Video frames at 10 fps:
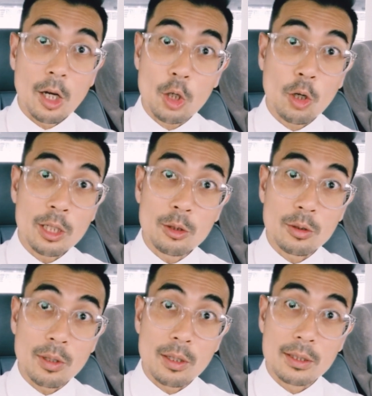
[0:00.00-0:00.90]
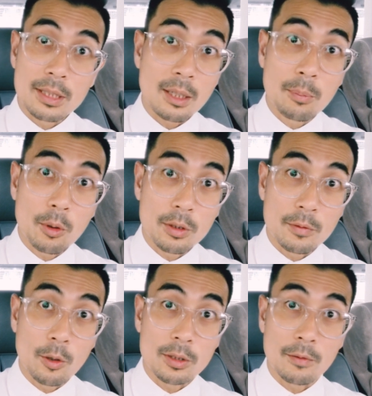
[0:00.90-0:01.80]
According to Singapore
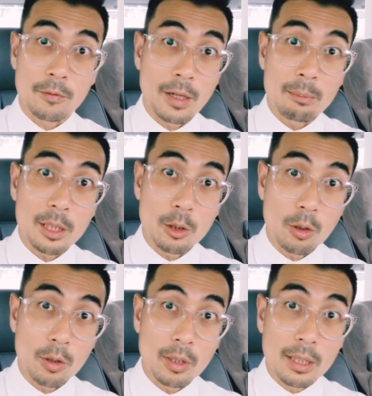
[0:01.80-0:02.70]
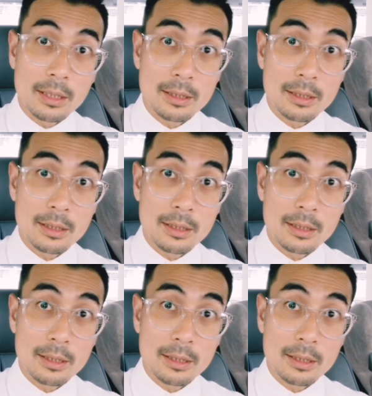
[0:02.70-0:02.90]
divorce and family law,